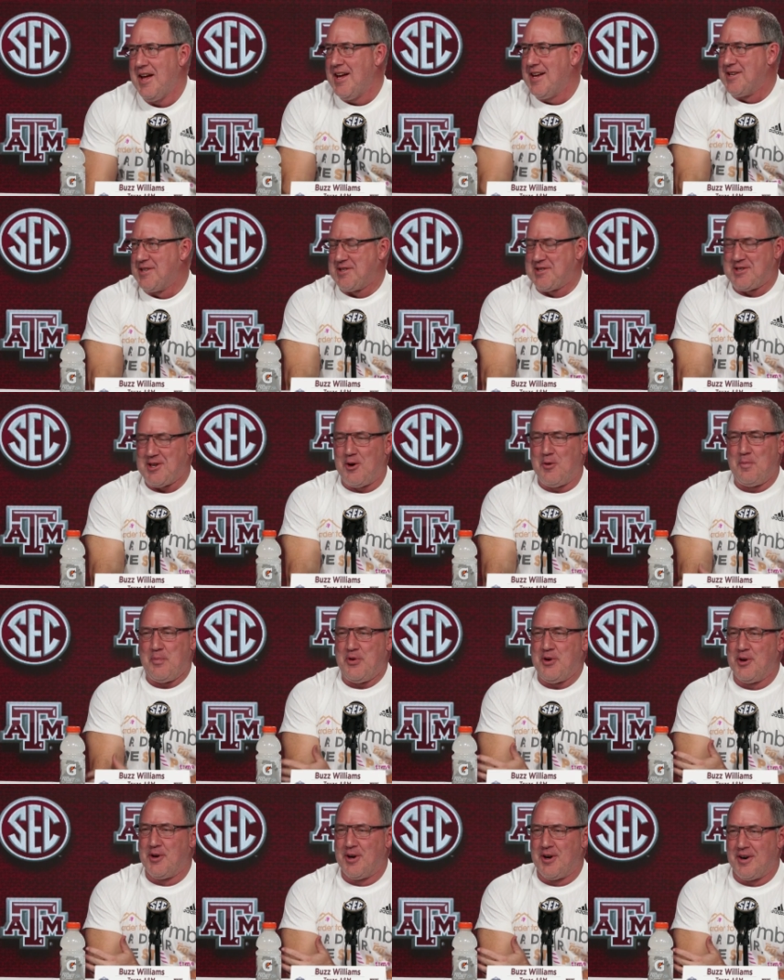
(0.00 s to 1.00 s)
It's so
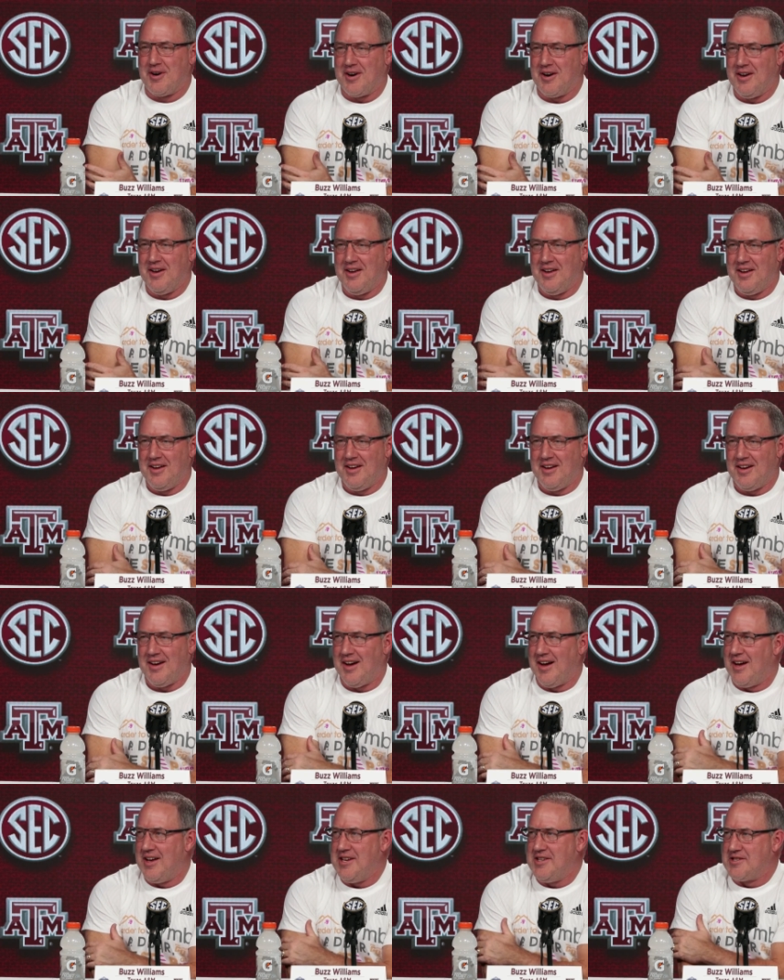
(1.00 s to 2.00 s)
pure.
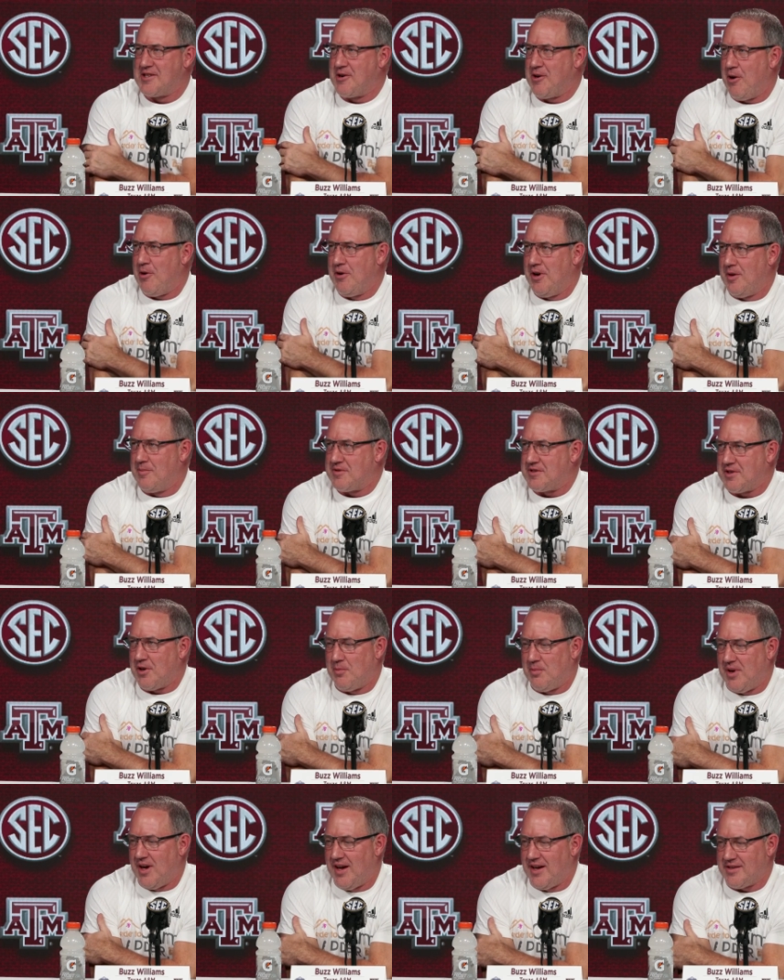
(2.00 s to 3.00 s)
He's grown up so
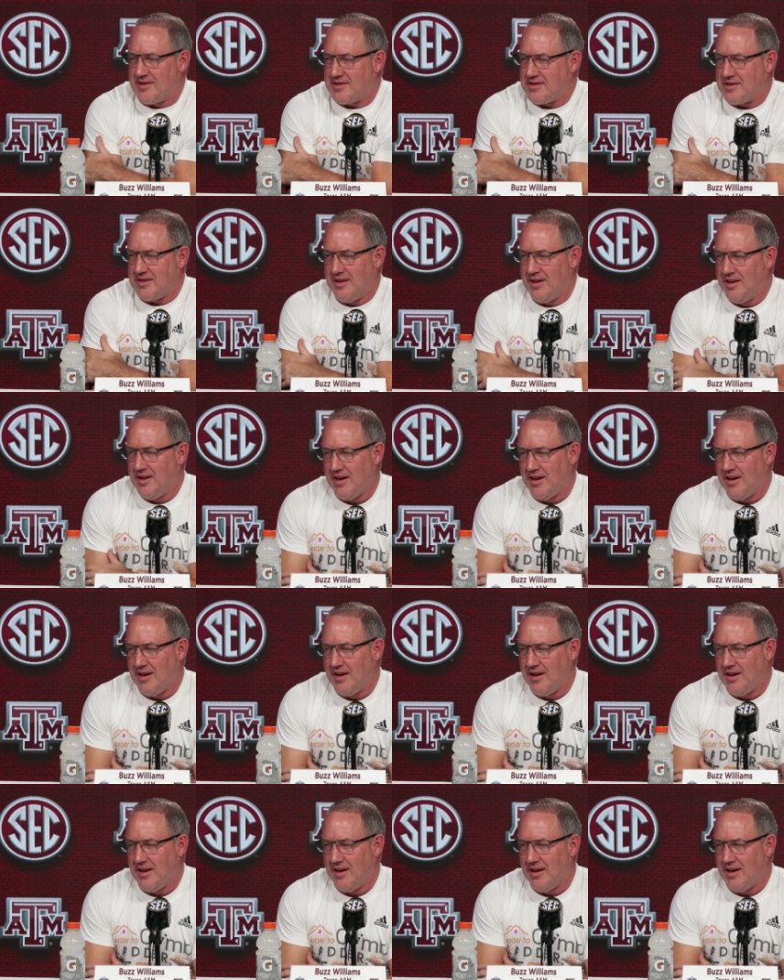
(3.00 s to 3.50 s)
much,